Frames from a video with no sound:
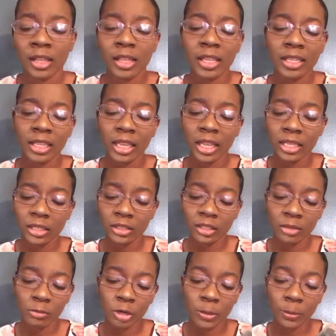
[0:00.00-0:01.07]
This is a
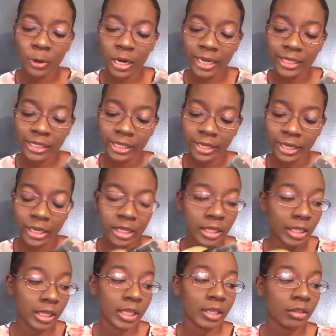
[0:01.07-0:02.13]
little more pricey
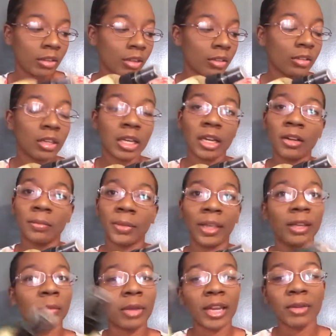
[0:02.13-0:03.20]
than the
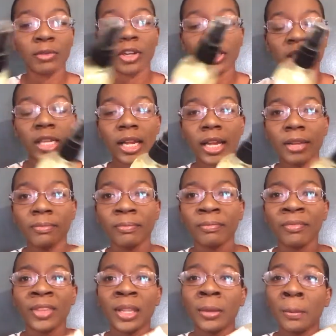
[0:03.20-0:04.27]
BodyWorks line.
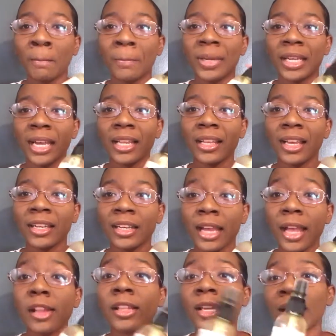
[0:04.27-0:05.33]
But
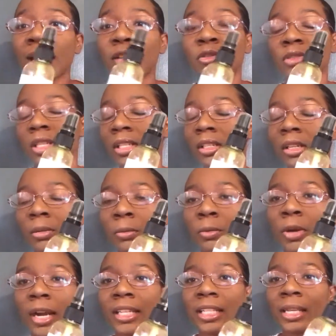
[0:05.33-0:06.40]
Alikay Naturals is a little
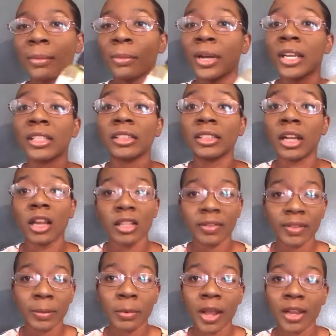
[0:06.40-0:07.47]
pricey, but all of
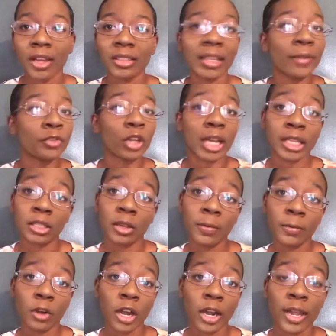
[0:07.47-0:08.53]
their products I've tried so
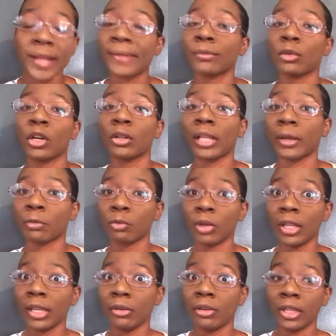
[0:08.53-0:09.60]
far has worked like
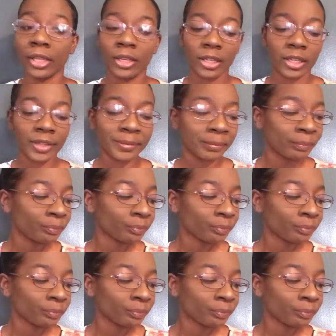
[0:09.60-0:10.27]
really, really good.